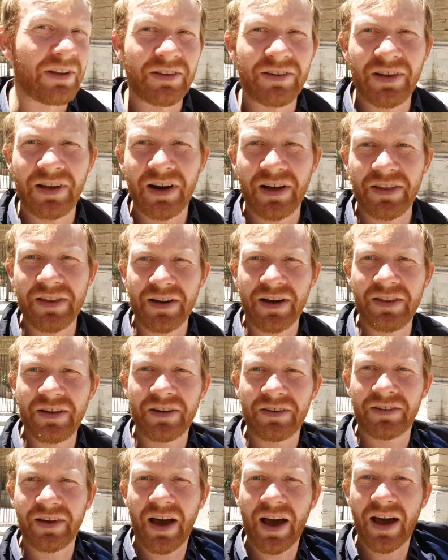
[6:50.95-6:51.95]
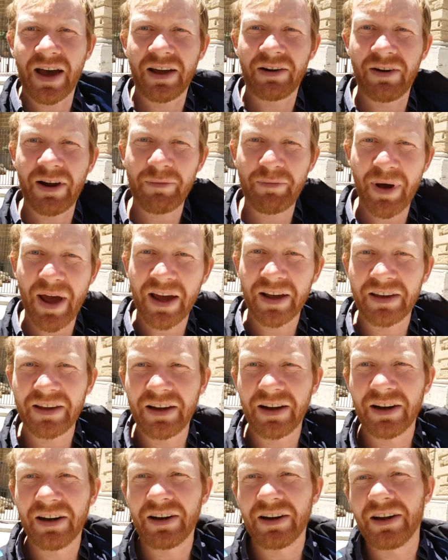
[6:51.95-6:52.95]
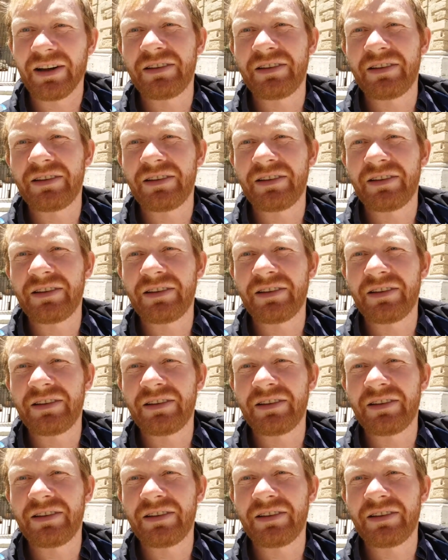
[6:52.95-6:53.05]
is that on the other side, right back here,